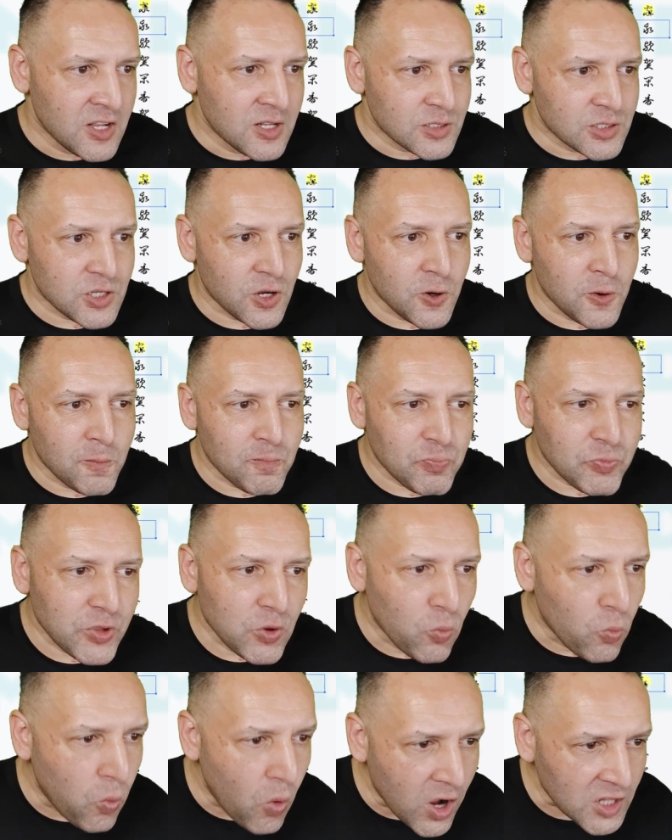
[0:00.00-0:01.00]
So
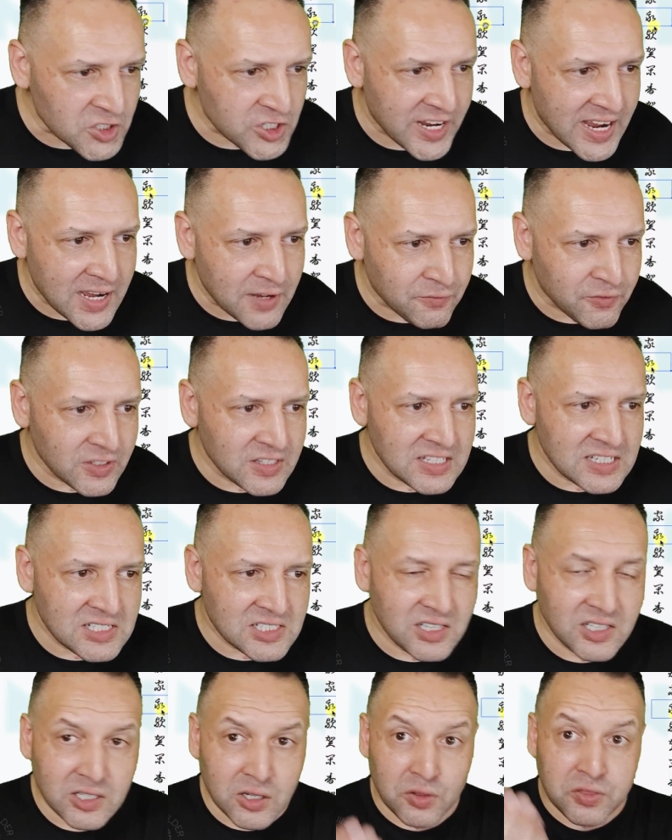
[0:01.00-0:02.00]
watch out for these
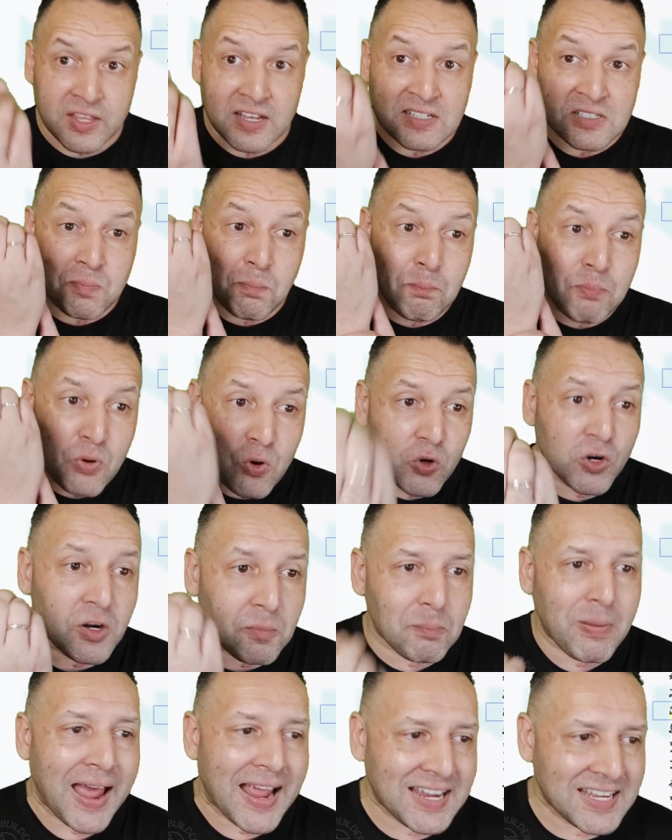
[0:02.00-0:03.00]
little things. Put
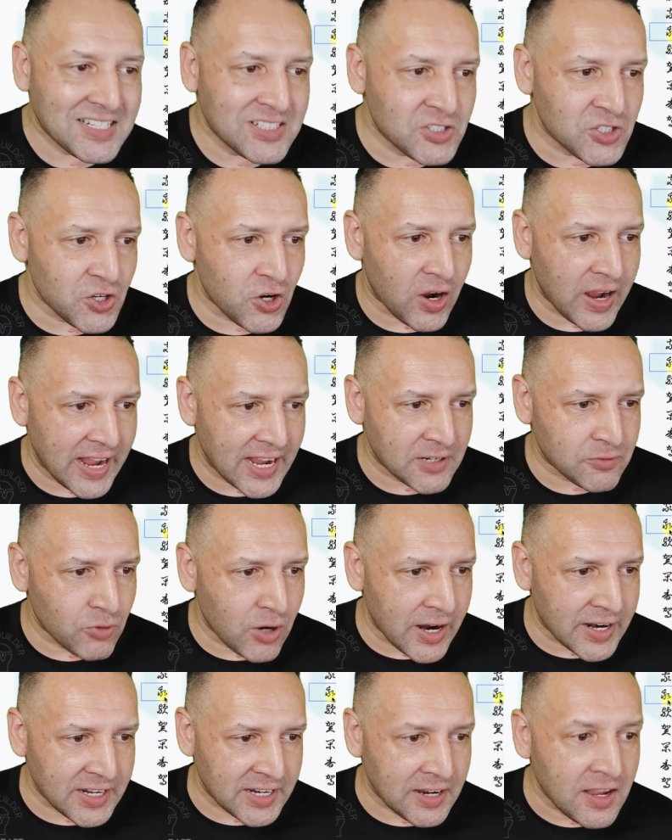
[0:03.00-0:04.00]
it back into your
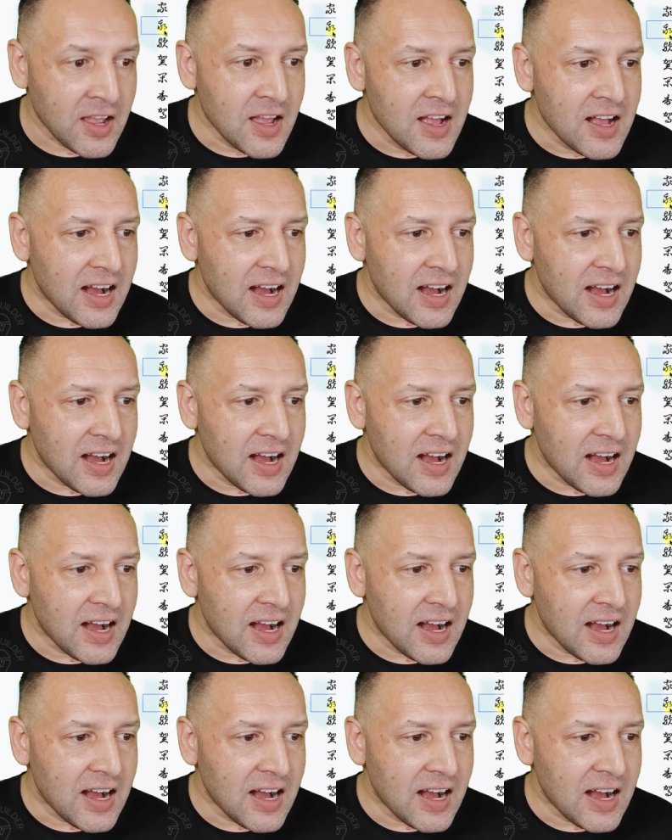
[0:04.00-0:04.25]
handwriting.